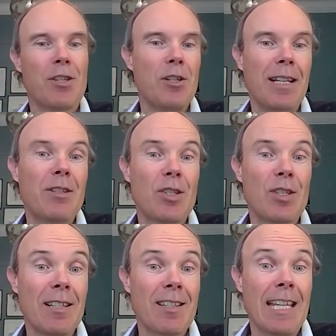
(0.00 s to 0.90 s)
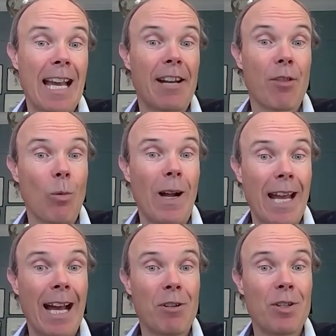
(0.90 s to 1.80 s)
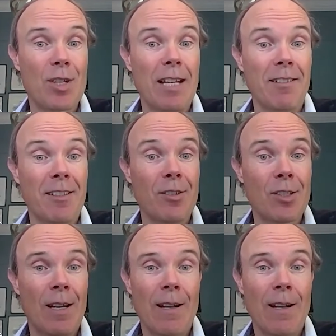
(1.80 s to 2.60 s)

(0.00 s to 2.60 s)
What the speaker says: You need 60 out of the 100 senators.